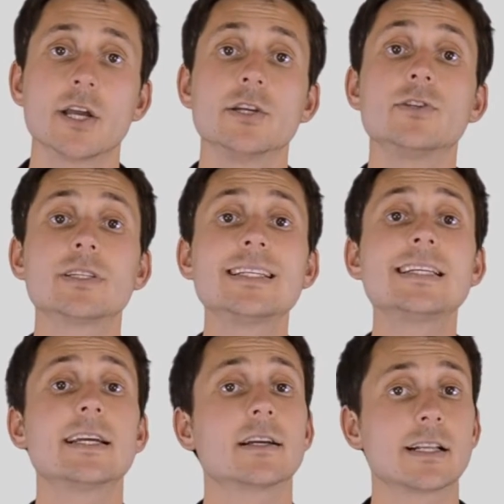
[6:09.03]
You just need
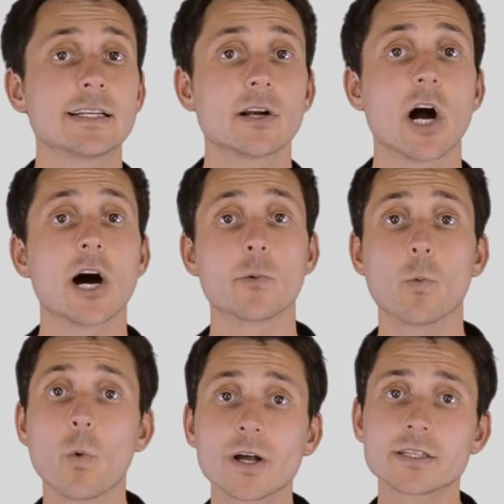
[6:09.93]
to get clear
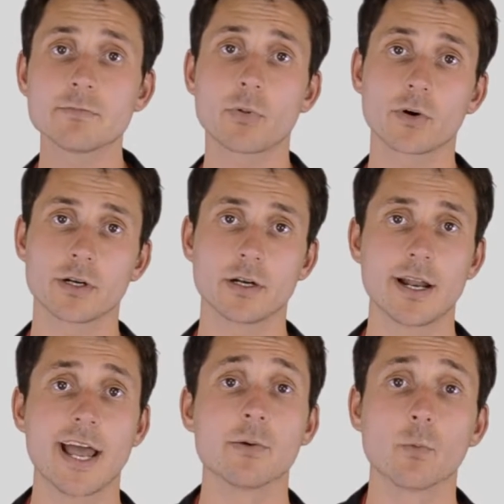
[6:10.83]
on what's important
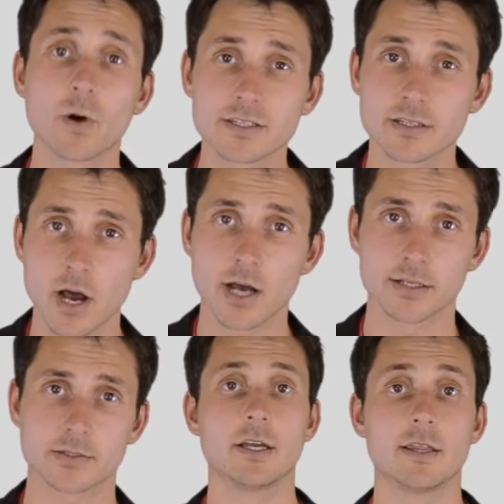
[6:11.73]
and what's not.